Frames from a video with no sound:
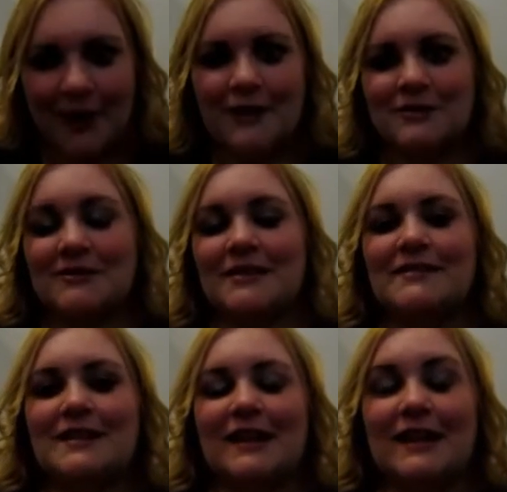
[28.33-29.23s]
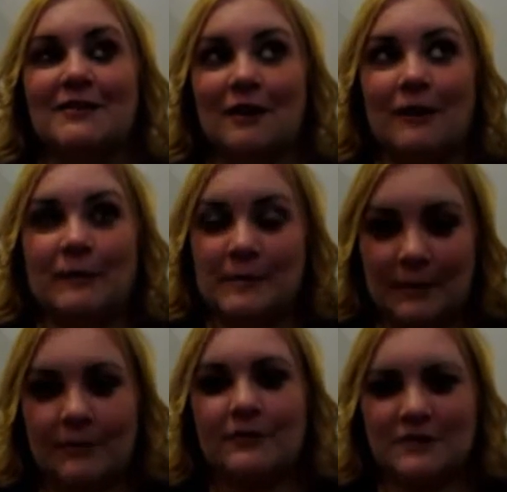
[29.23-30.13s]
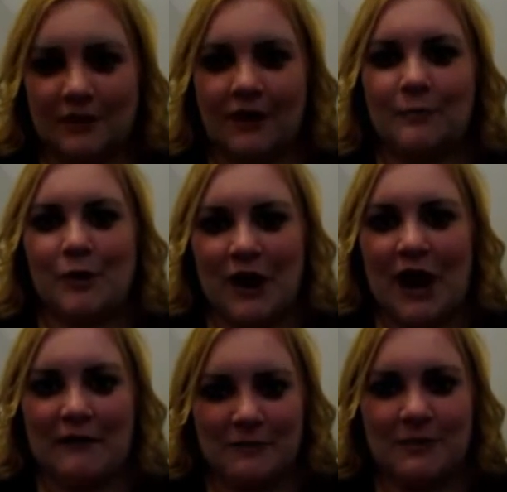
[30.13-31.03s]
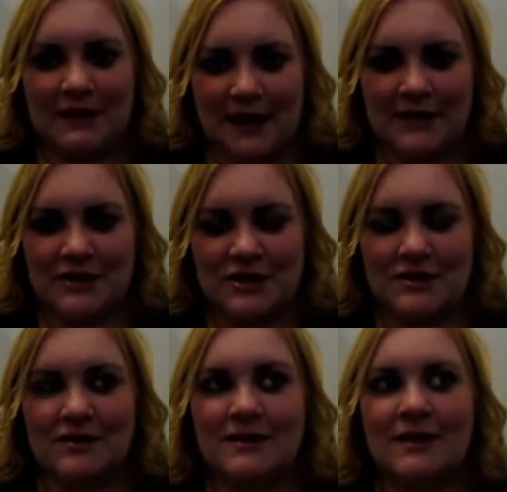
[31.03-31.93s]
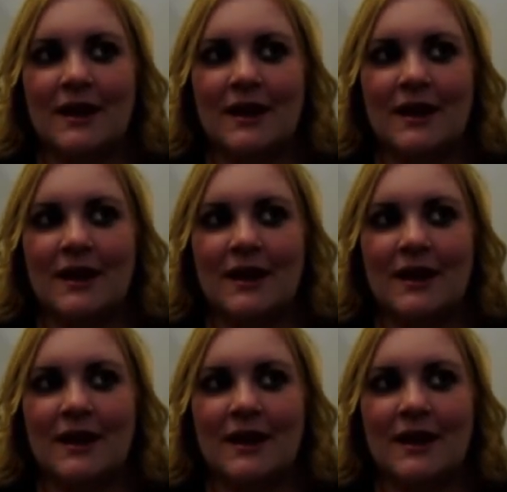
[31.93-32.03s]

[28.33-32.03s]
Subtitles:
So as I said, I cannot remember a time where I haven't been anxious.